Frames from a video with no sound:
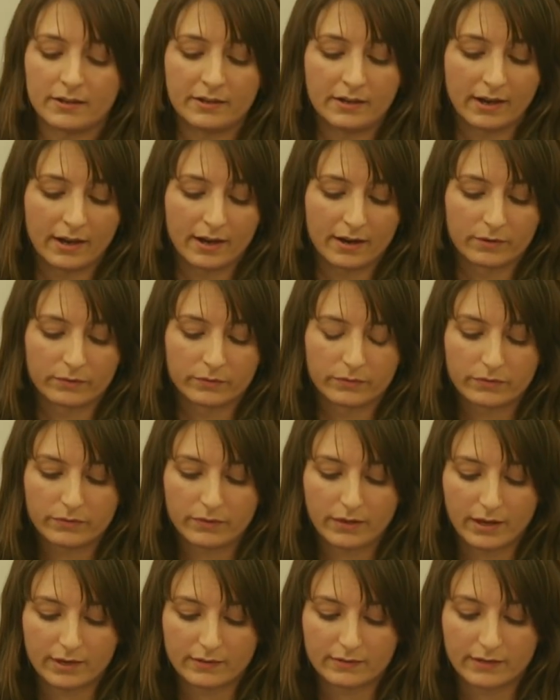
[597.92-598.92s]
handing
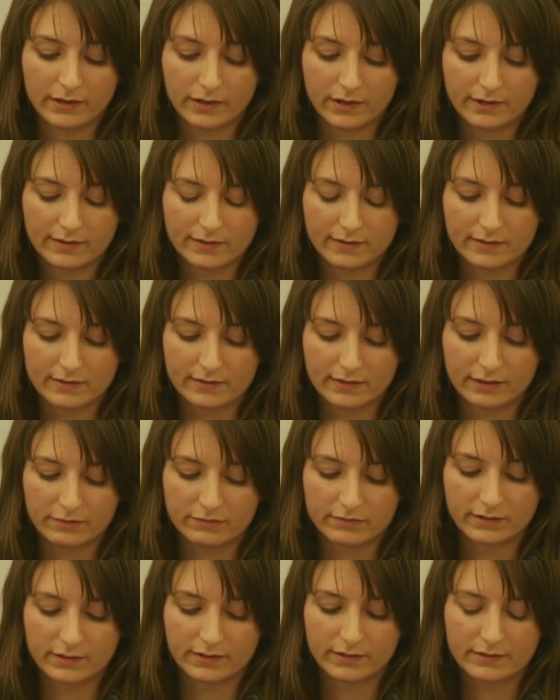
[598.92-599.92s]
out anti-ISIS
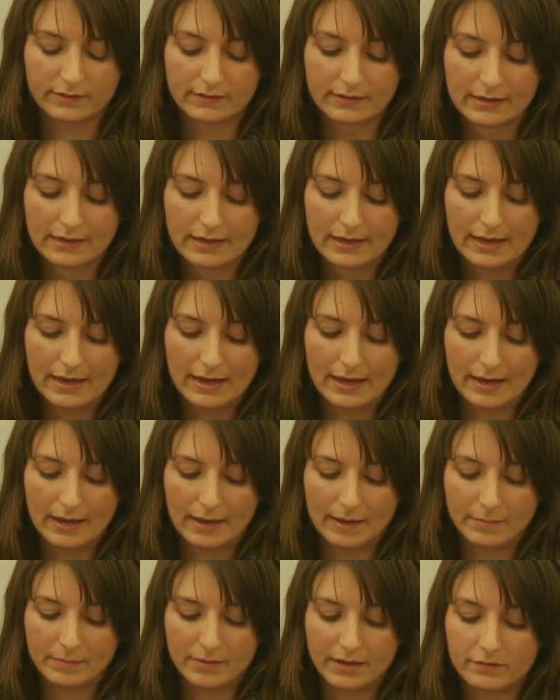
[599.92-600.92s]
leaflets
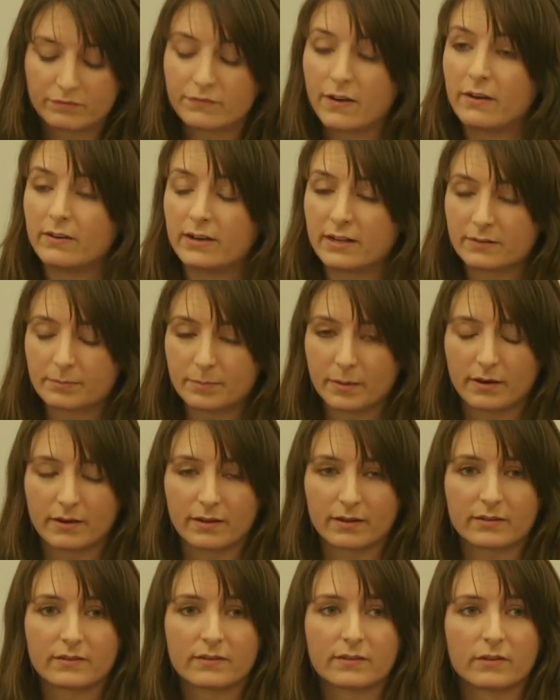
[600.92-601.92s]
in various
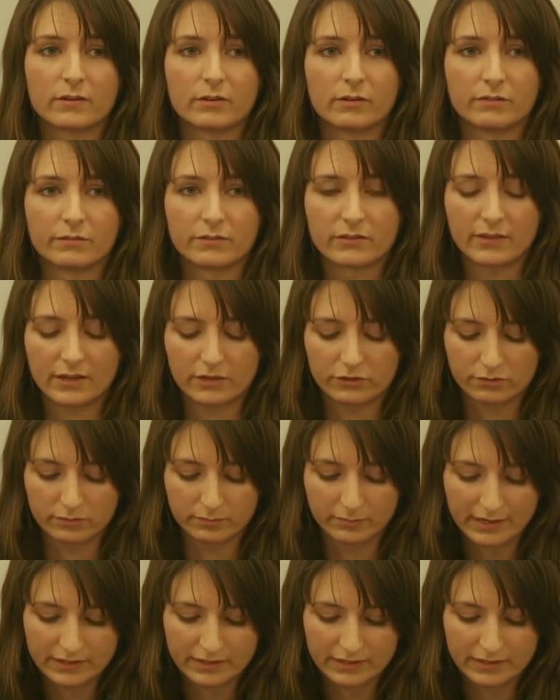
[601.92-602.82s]
parts of central